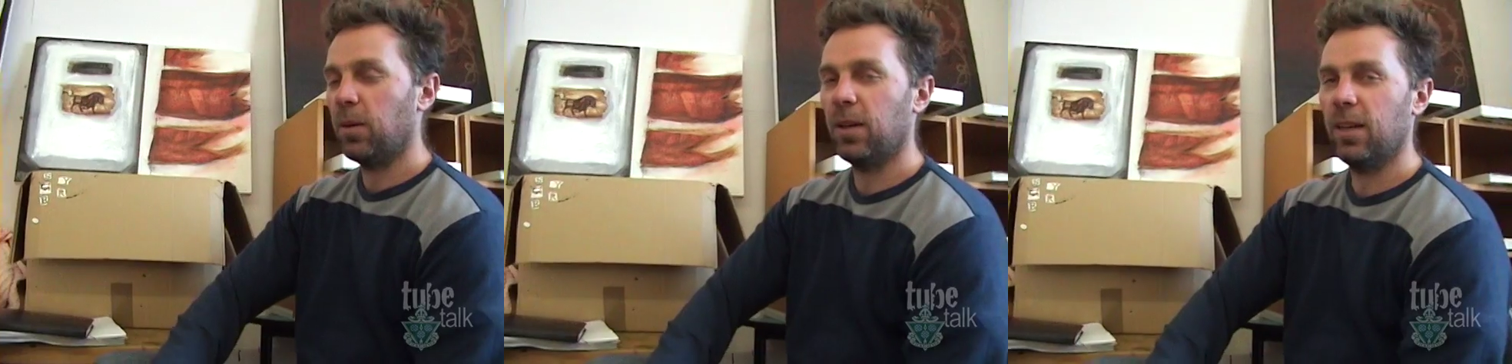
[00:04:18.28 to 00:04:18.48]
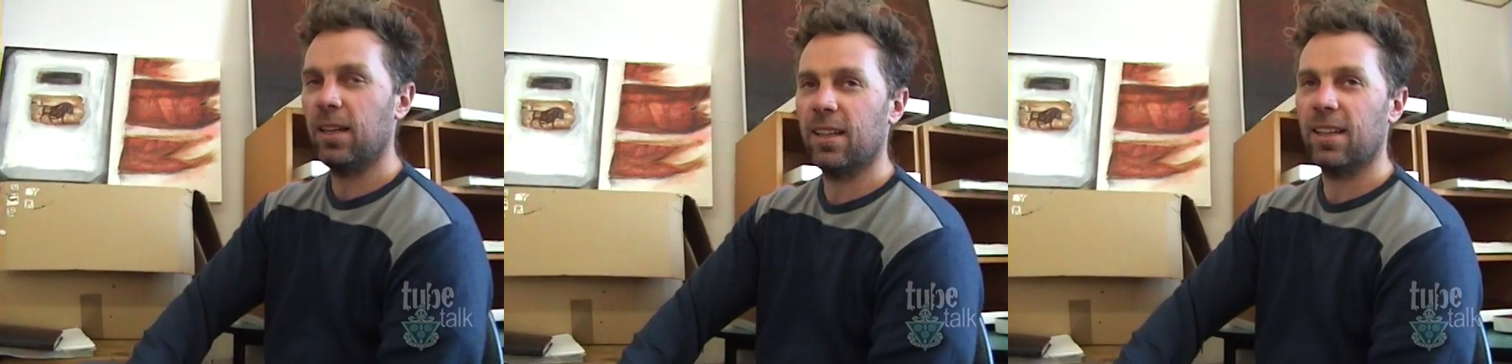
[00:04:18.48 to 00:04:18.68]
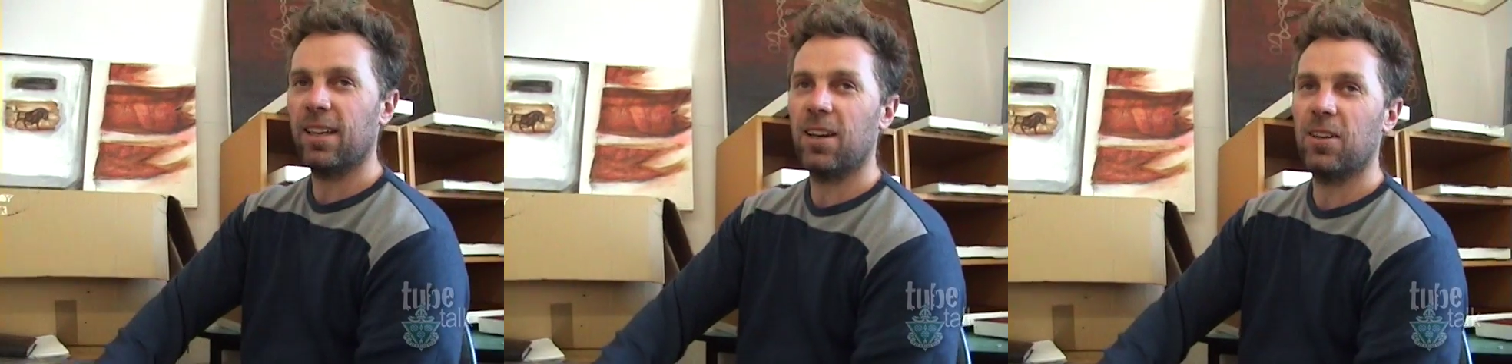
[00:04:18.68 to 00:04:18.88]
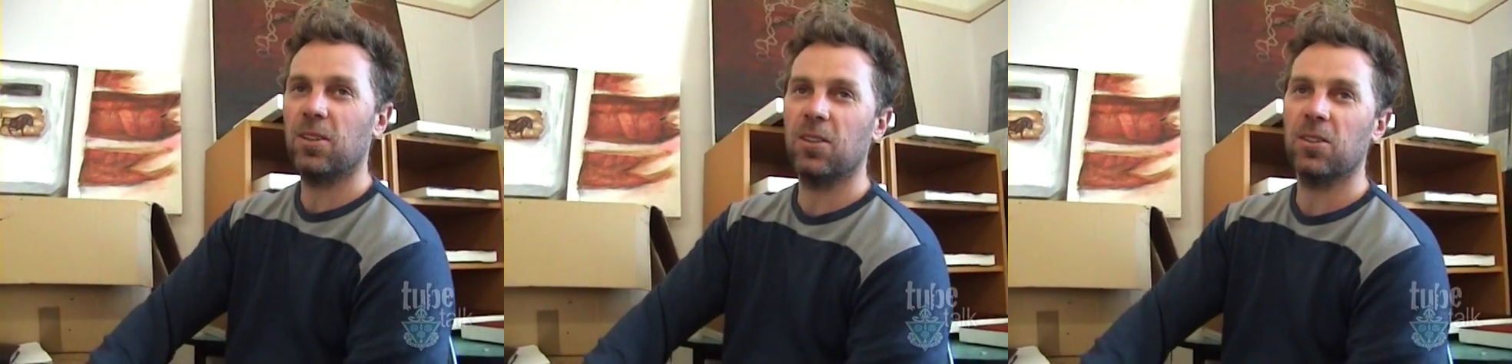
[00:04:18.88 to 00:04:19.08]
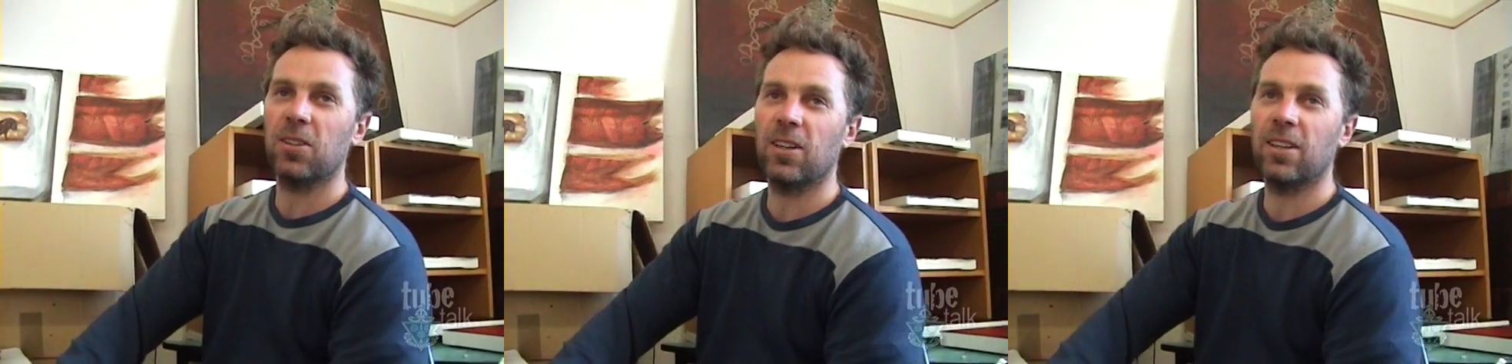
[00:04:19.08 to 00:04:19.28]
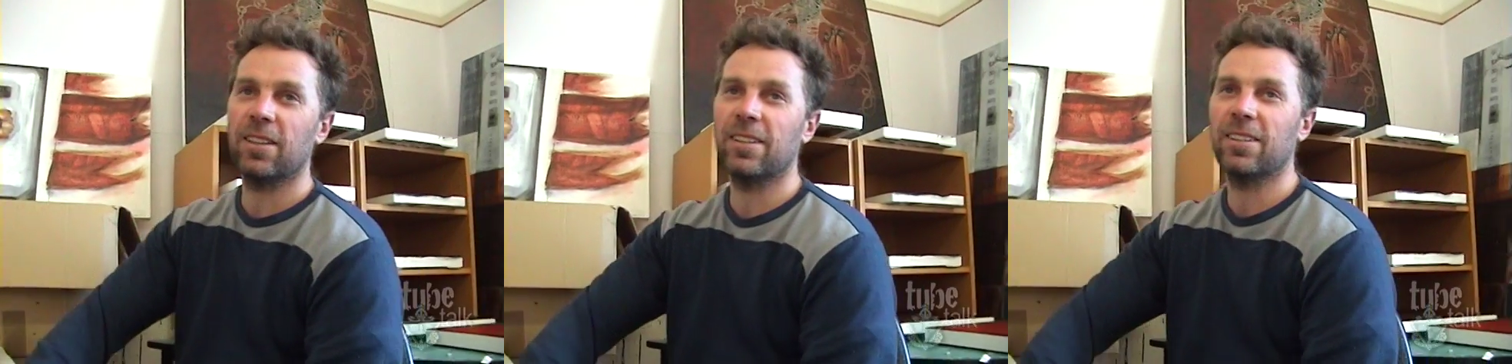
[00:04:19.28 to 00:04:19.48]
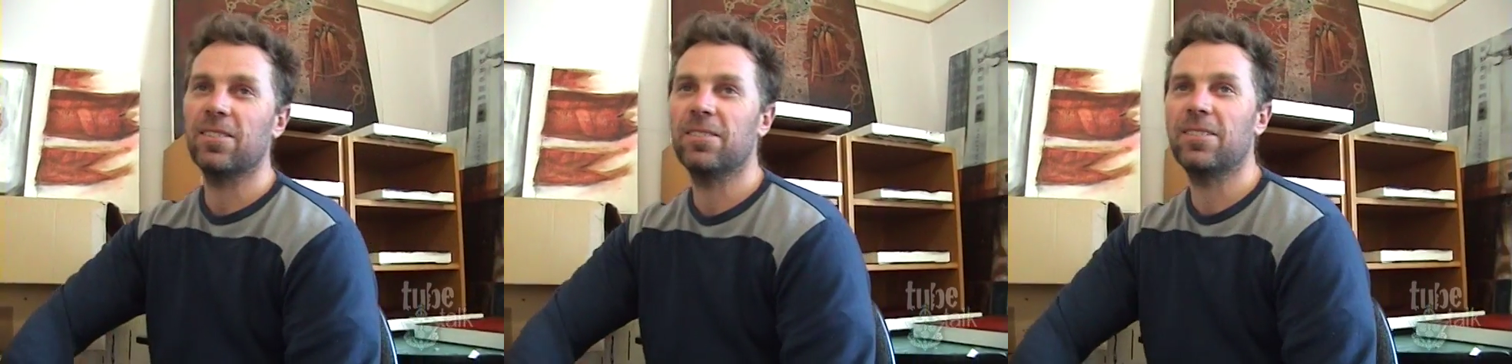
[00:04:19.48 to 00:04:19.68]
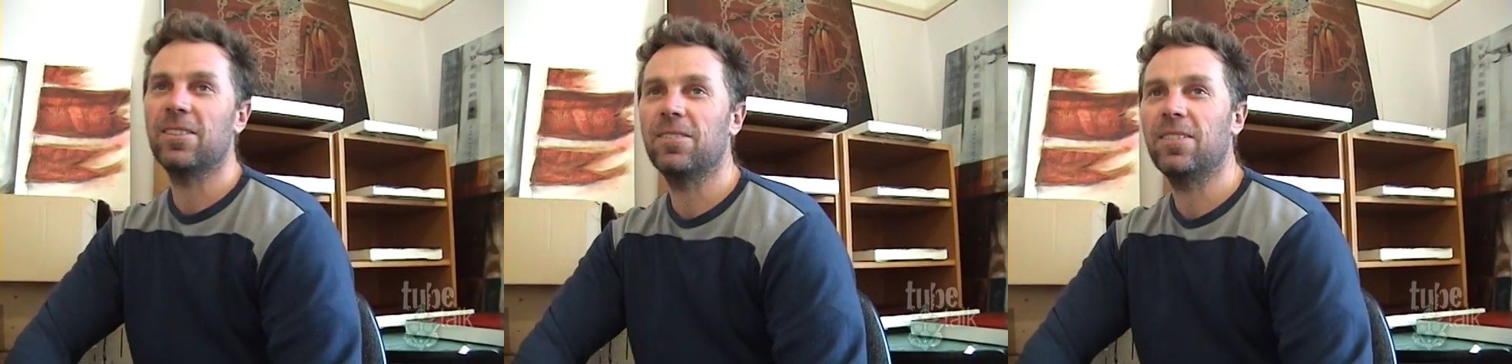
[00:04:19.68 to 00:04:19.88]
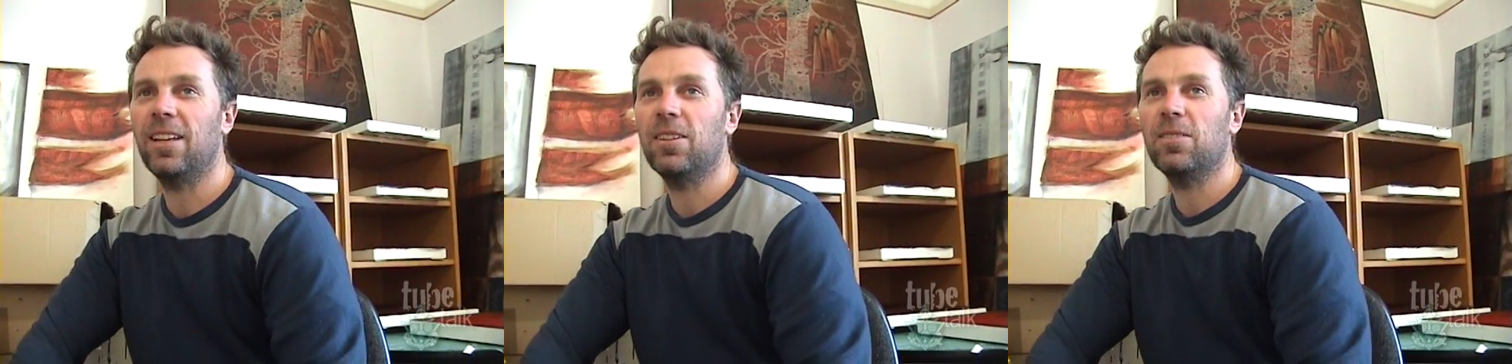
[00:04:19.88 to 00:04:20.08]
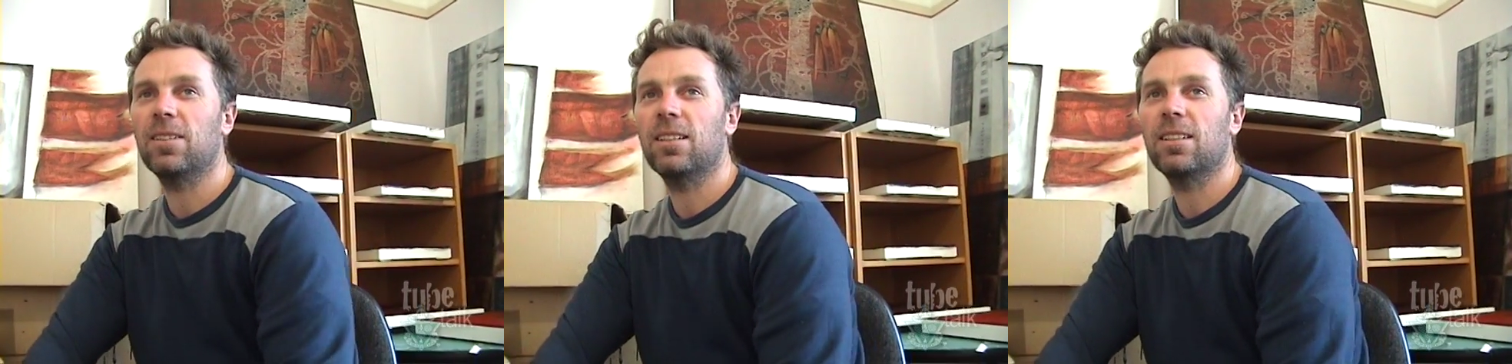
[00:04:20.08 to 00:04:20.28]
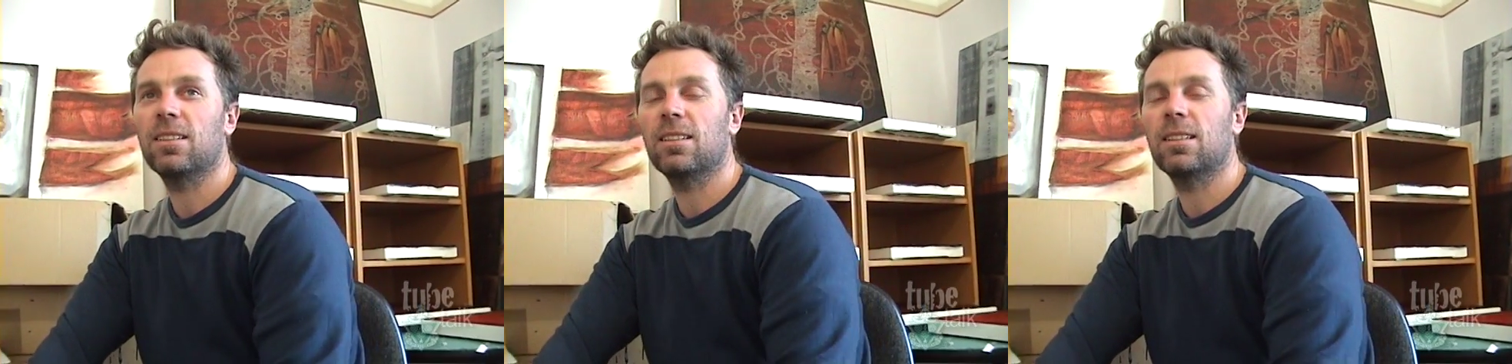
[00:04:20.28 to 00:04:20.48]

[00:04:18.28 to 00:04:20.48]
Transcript: won't be able to kind of develop it